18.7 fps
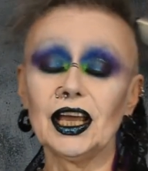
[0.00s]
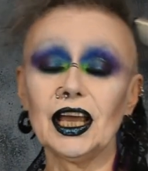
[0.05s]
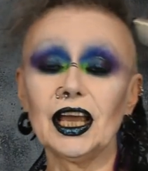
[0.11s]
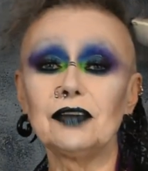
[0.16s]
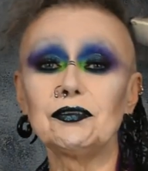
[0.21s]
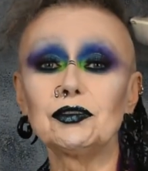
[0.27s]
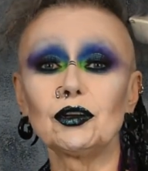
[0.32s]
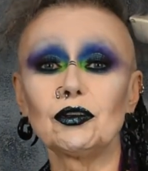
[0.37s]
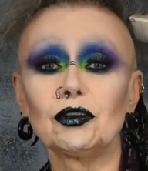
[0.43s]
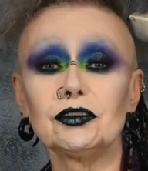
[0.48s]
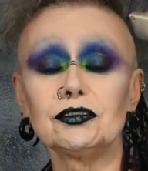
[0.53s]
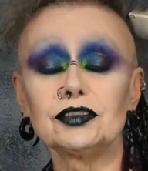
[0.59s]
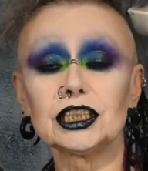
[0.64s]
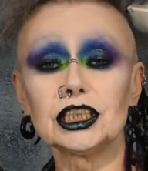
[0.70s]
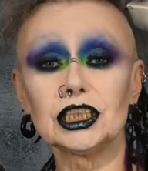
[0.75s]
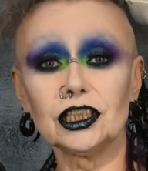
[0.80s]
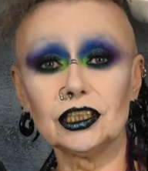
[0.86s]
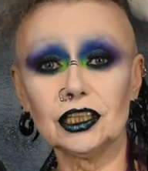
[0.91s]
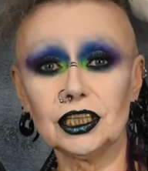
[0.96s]
If you're a
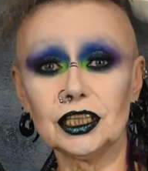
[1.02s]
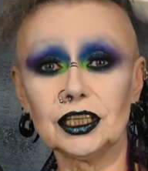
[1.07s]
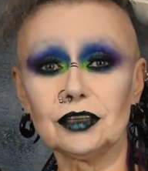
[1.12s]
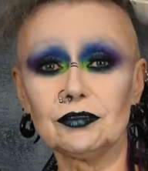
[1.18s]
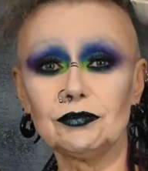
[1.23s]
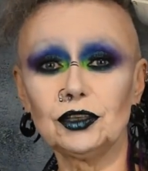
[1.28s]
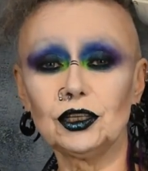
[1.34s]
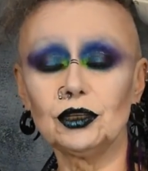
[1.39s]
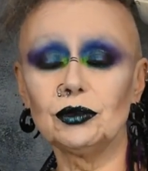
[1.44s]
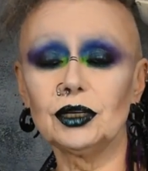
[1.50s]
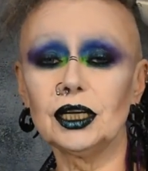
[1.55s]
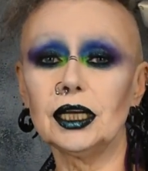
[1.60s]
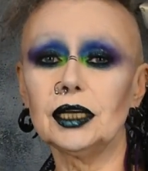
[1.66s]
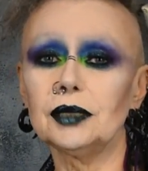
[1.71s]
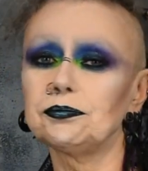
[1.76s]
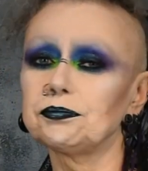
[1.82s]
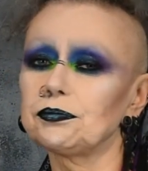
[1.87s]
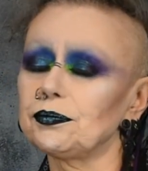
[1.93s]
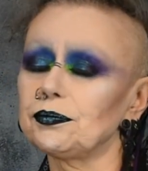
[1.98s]
returning viewer,